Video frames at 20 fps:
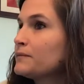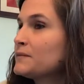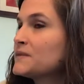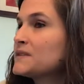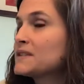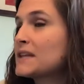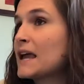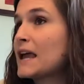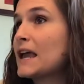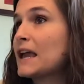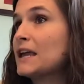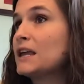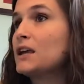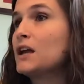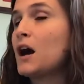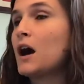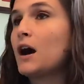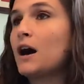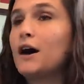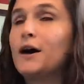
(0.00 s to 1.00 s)
say
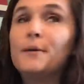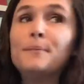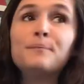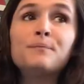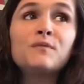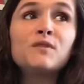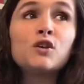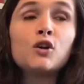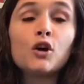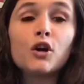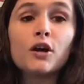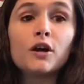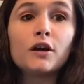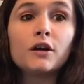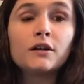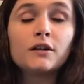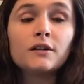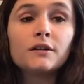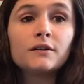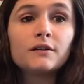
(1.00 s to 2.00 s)

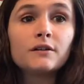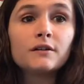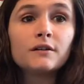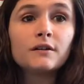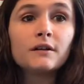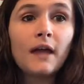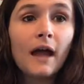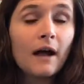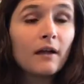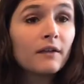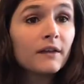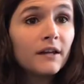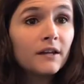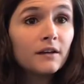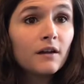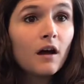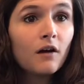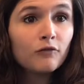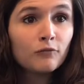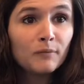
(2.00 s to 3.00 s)
your
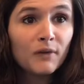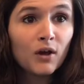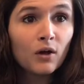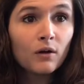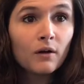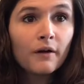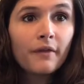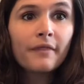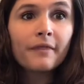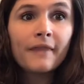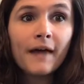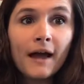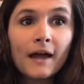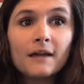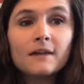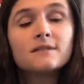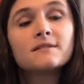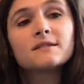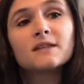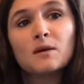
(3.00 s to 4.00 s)
gallon of milk.
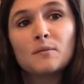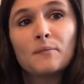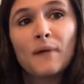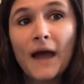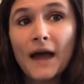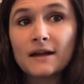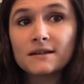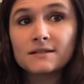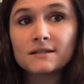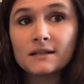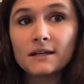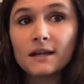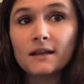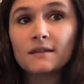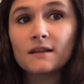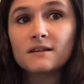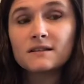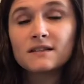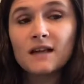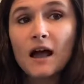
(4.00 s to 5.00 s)
That is capacity.
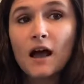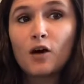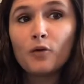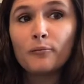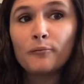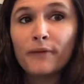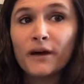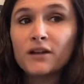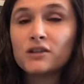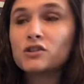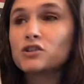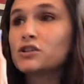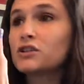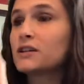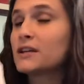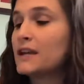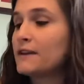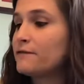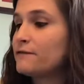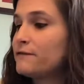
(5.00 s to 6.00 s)
That's how much
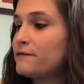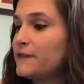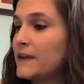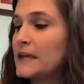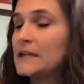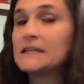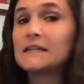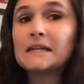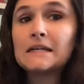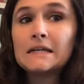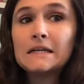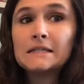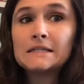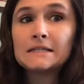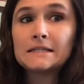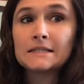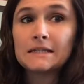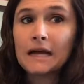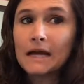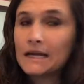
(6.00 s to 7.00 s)
can fit
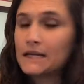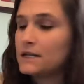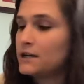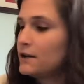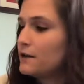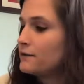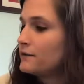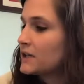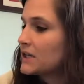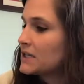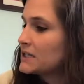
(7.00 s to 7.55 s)
inside of a